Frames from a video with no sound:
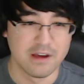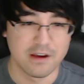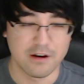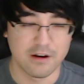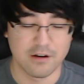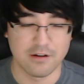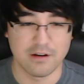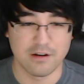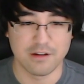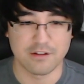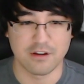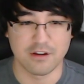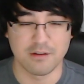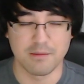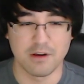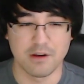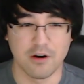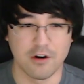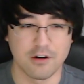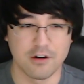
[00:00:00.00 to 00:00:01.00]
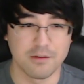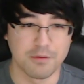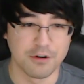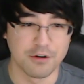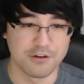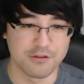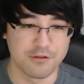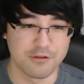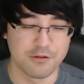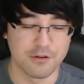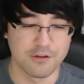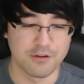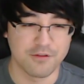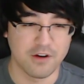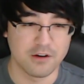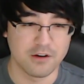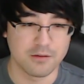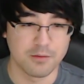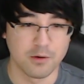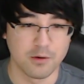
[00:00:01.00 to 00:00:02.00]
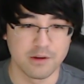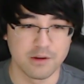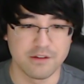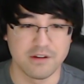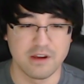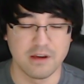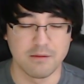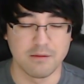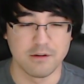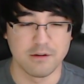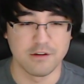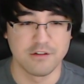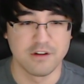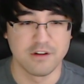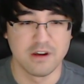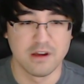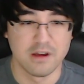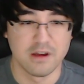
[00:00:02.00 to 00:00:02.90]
it's going to be hard to push through those final points of damage.